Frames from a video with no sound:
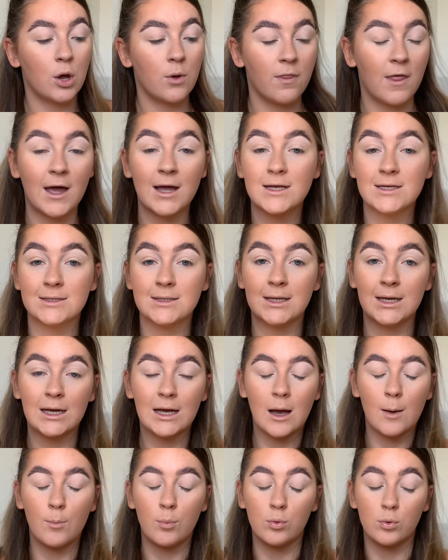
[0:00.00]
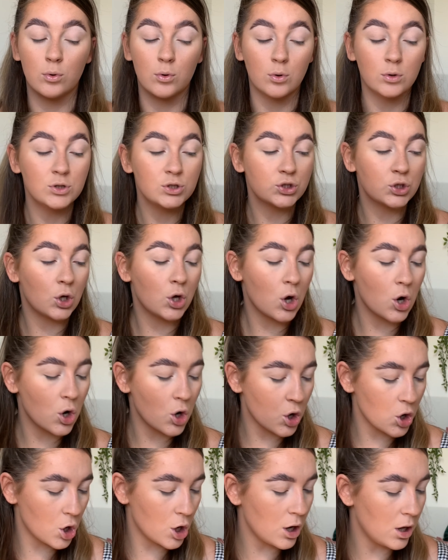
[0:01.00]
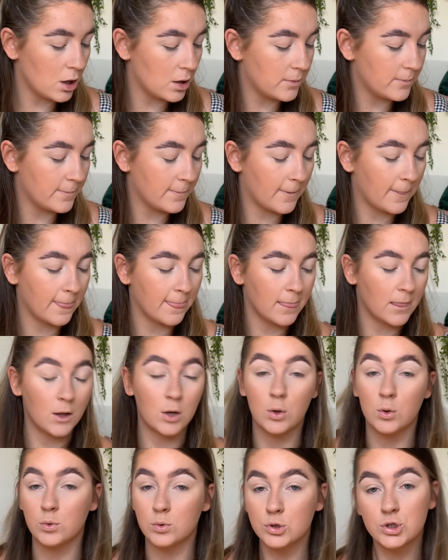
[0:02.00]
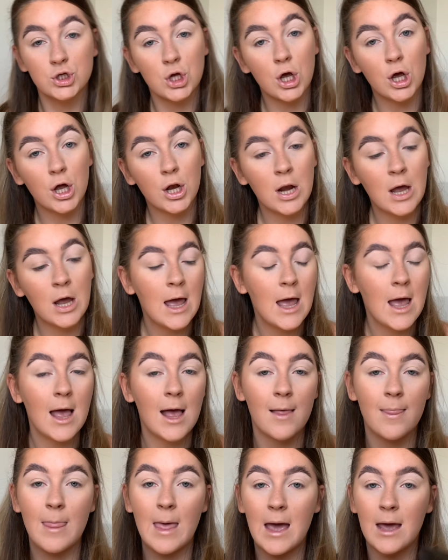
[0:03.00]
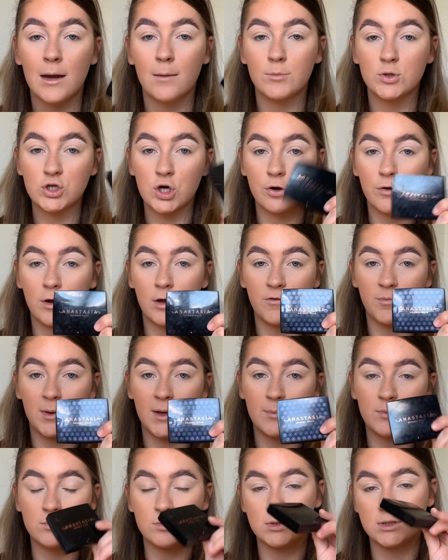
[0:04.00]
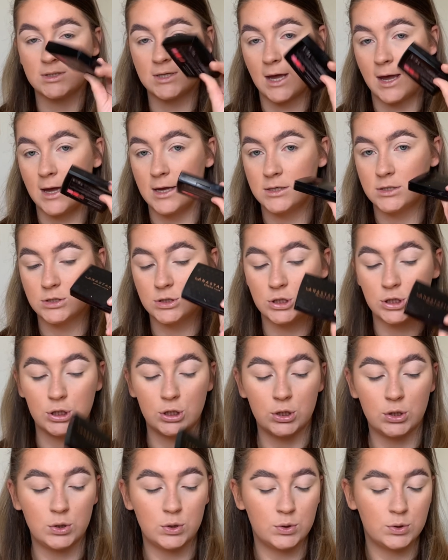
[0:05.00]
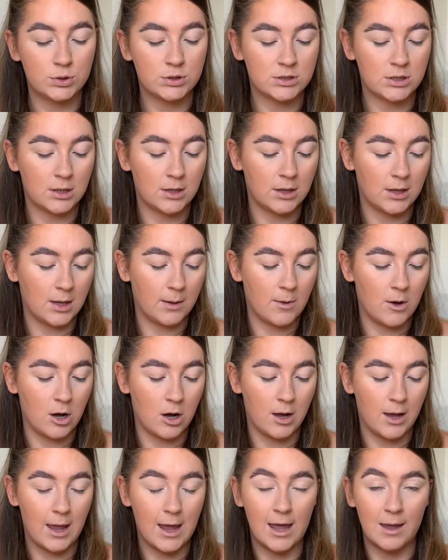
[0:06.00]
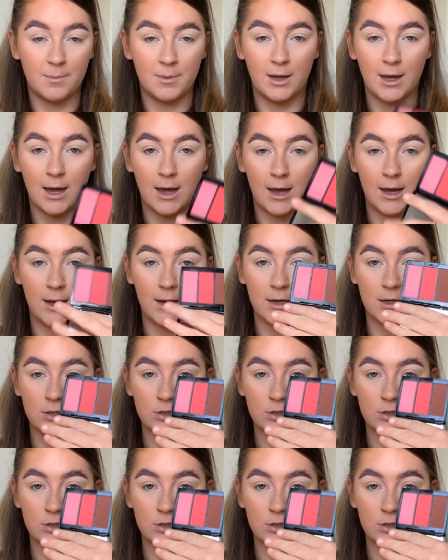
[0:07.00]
that is the bronzer all done. And then a majority of people said to use my ABH,